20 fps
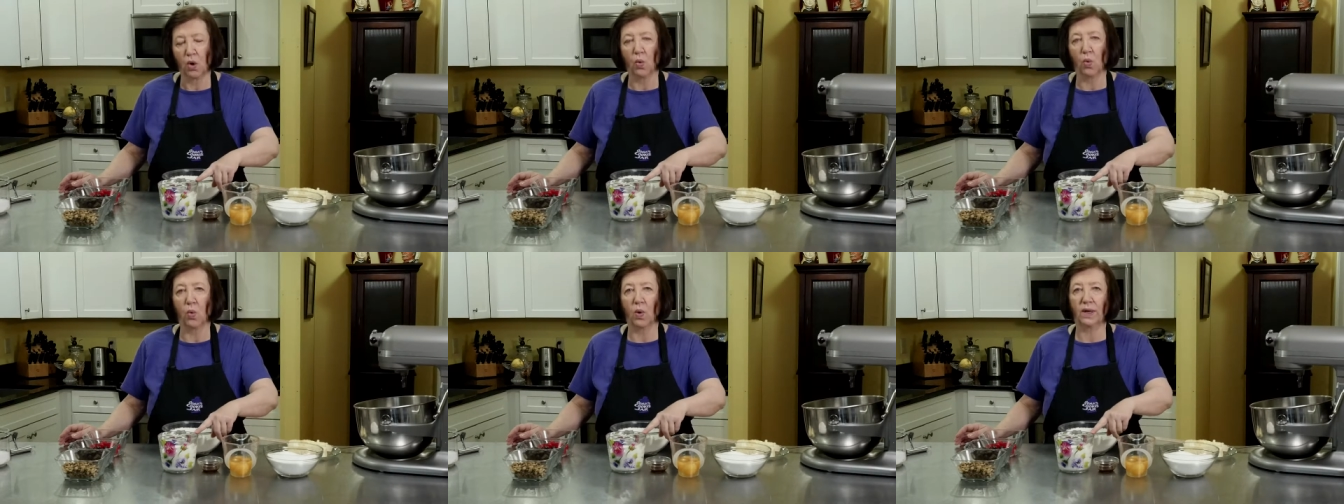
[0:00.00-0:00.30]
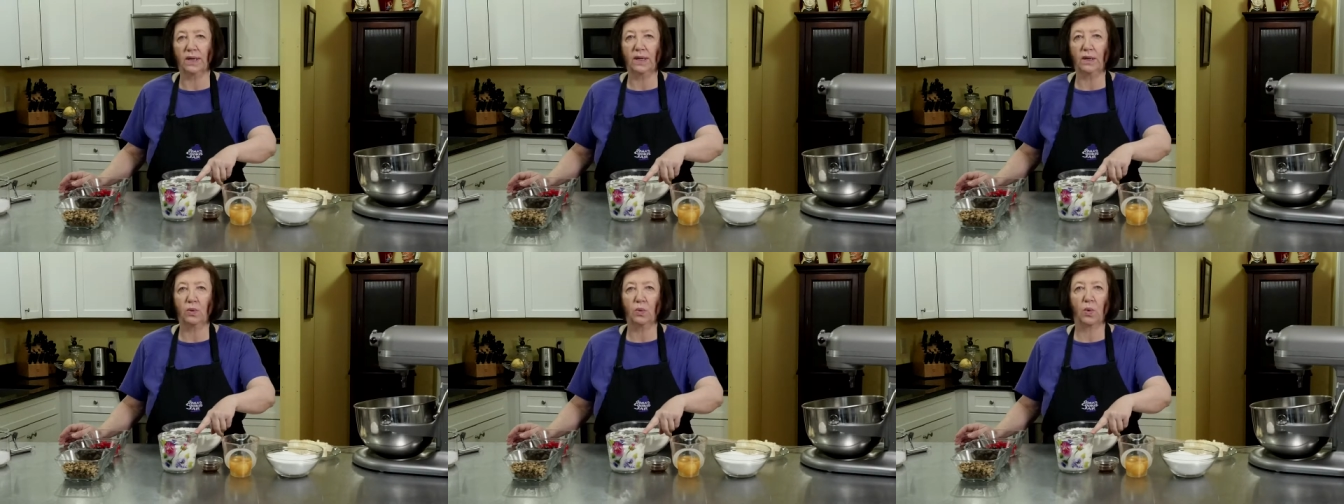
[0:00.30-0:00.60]

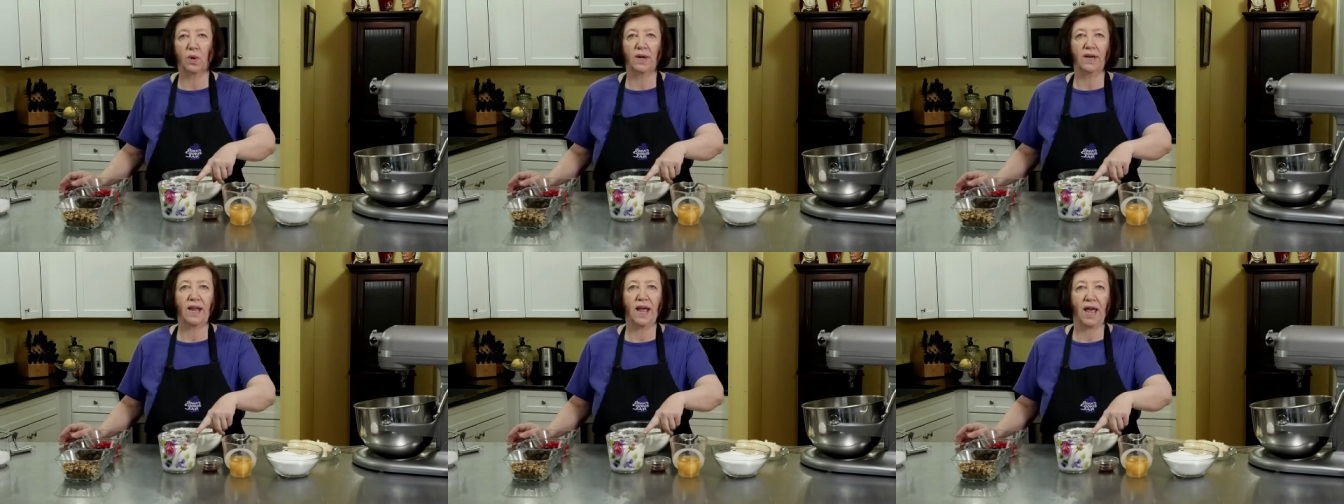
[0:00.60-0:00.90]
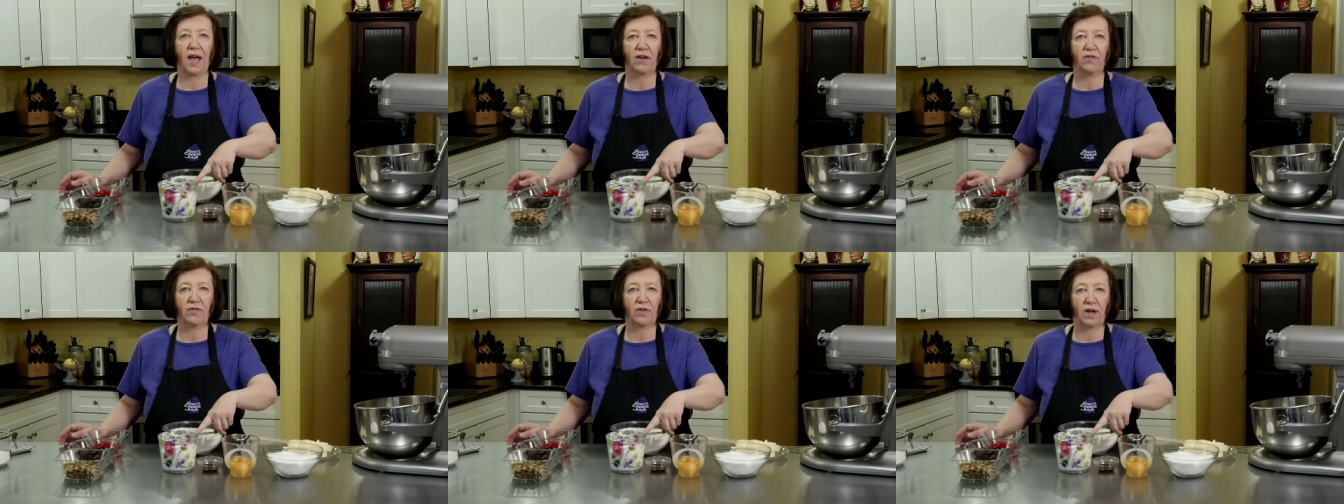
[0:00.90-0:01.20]
one and one
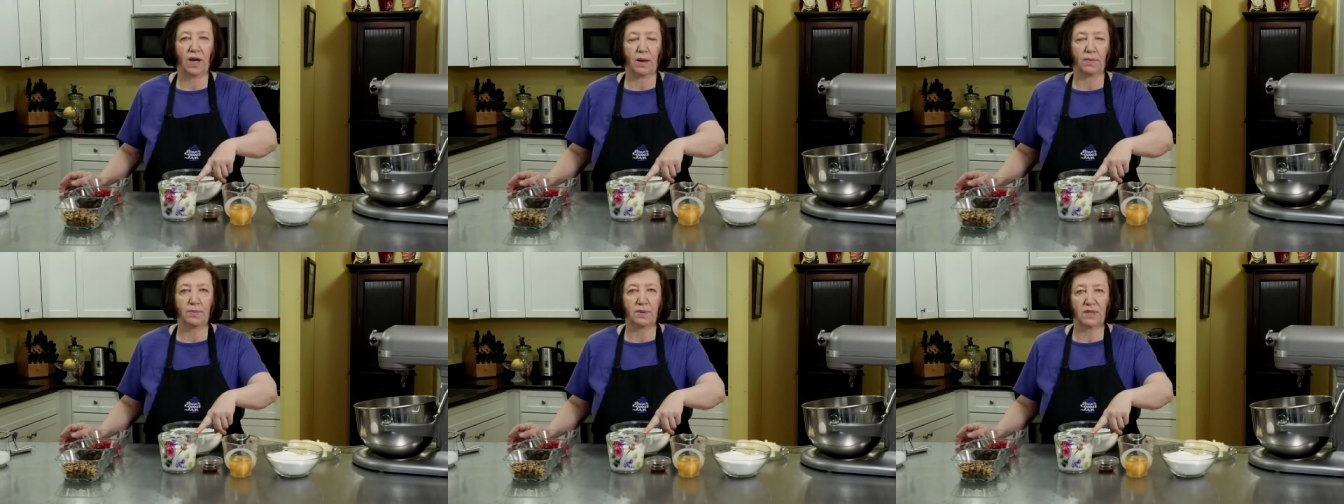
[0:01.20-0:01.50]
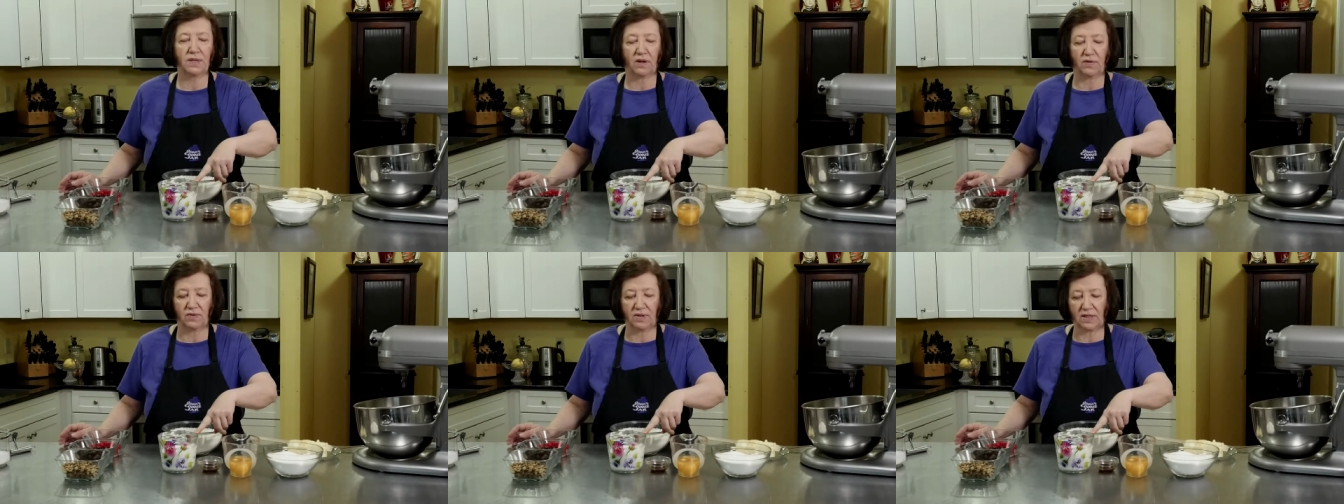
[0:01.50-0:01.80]
half
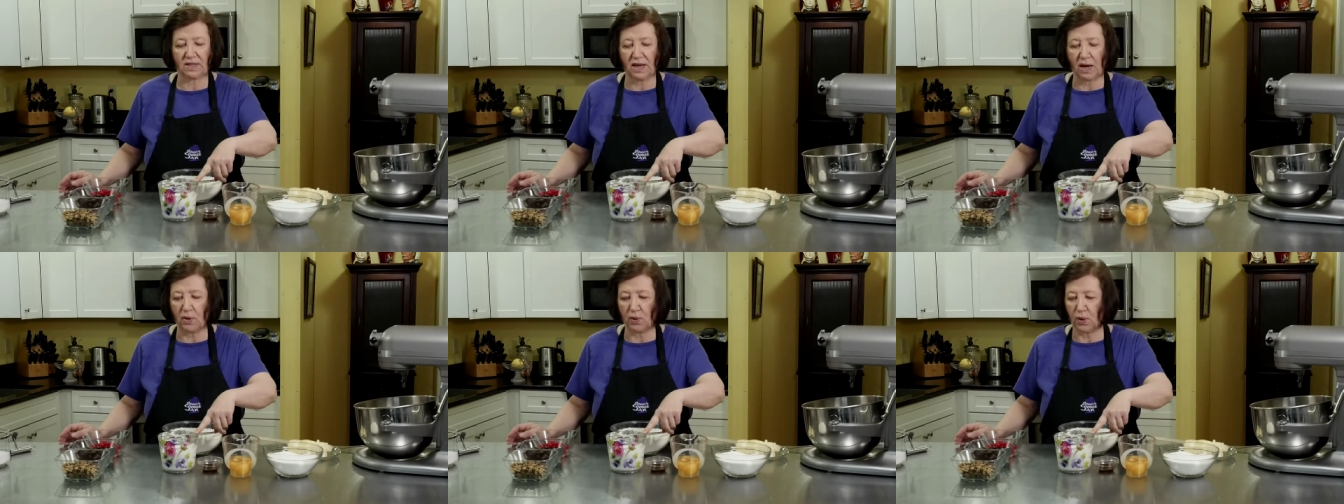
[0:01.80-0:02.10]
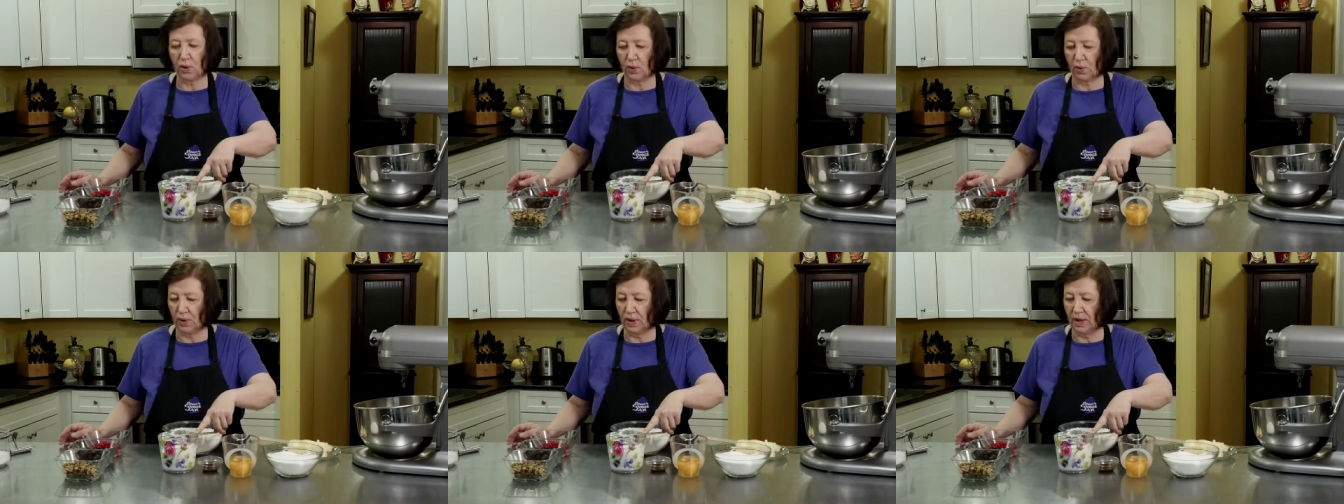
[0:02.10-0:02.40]
cups of
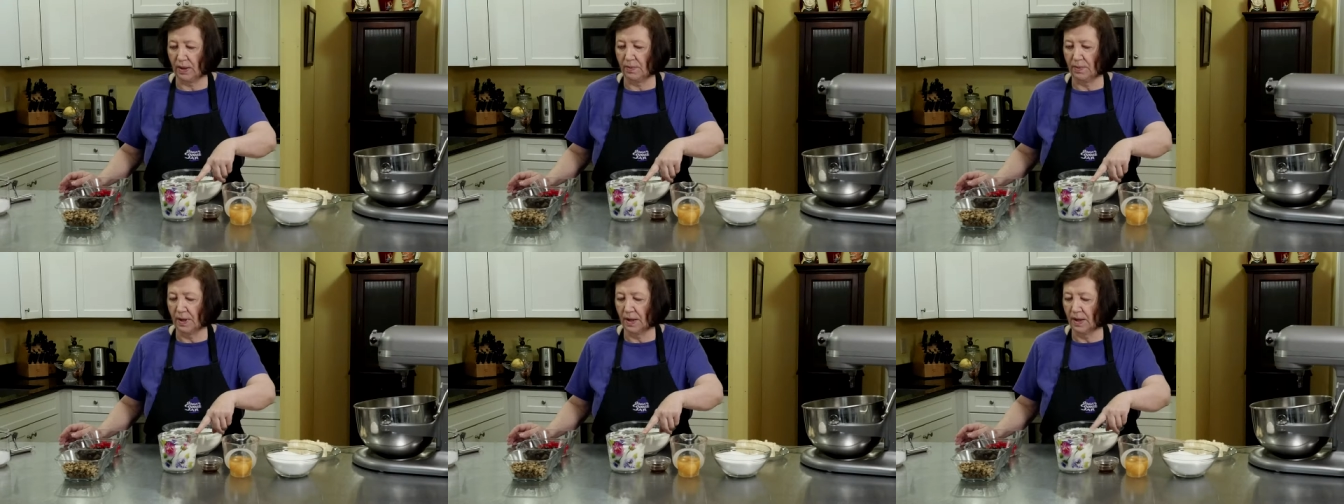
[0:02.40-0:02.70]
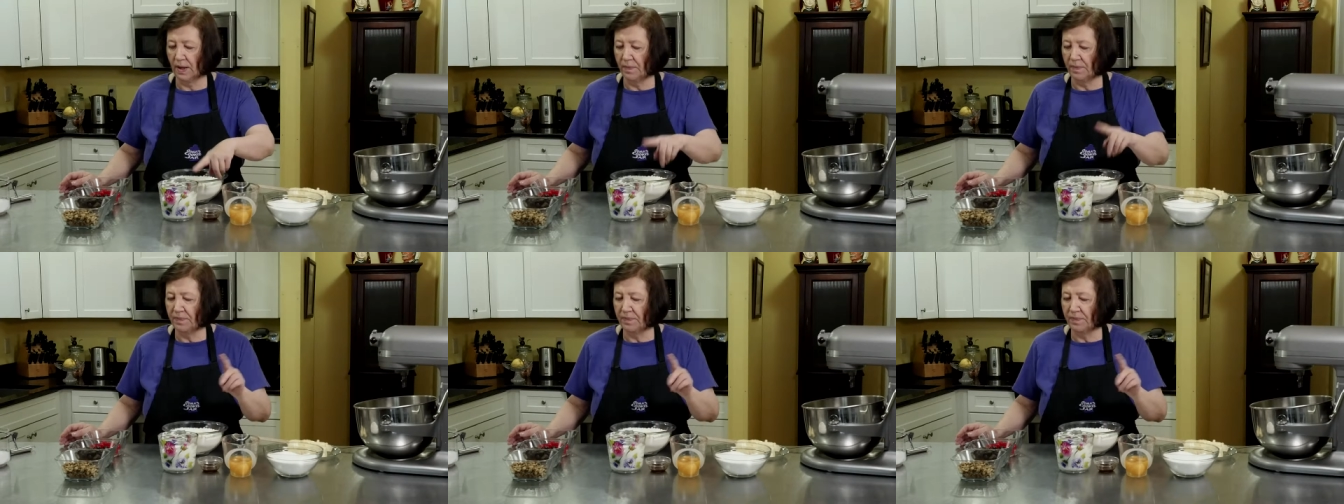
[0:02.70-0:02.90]
sour cream,